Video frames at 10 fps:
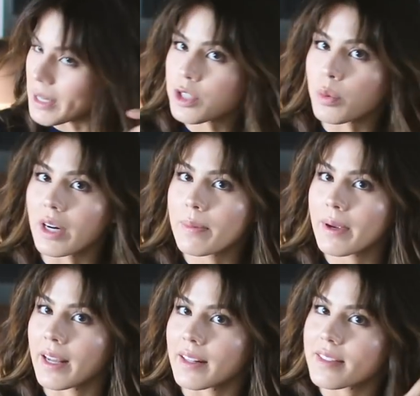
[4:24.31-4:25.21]
been 20
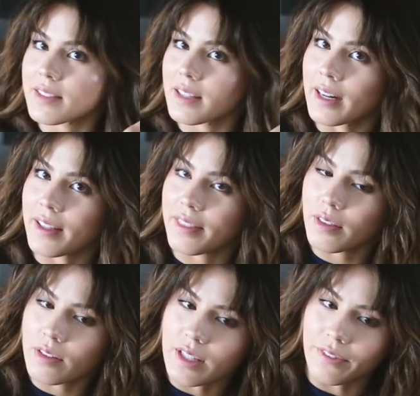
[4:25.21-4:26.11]
minutes and I
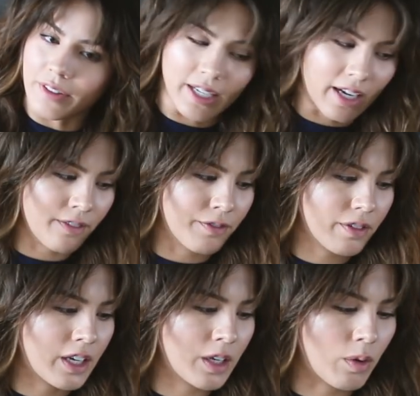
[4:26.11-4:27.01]
definitely have
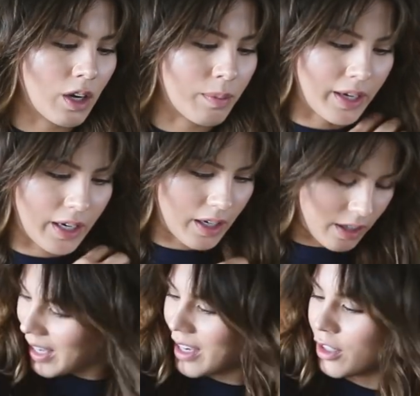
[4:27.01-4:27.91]
quinoa on my hair
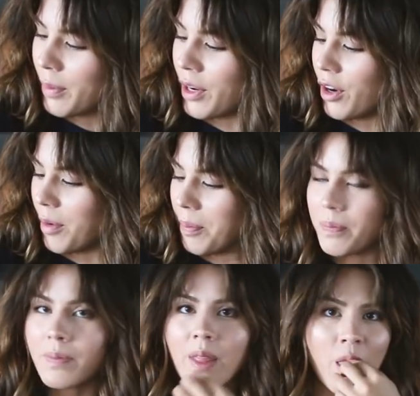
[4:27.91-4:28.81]
and on my arm.
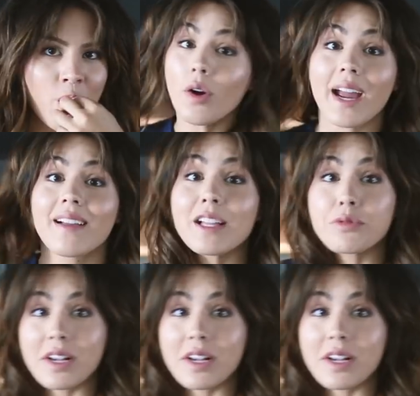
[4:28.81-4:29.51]
Okay, let's